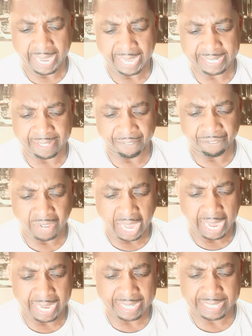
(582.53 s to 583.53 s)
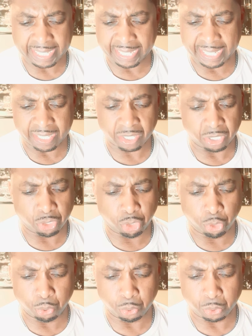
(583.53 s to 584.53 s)
had devised against the
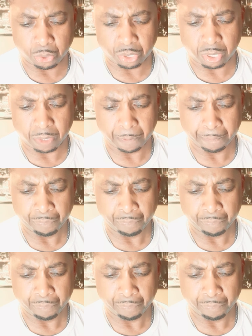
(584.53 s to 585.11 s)
Jews.